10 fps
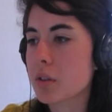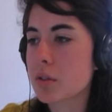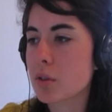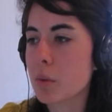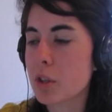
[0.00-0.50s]

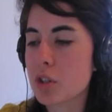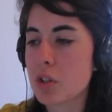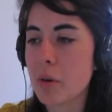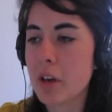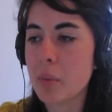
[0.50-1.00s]
so much
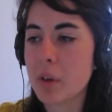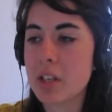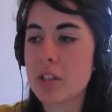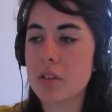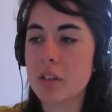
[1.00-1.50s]
doing when I
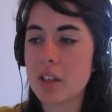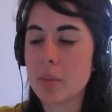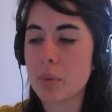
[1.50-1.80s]
do it,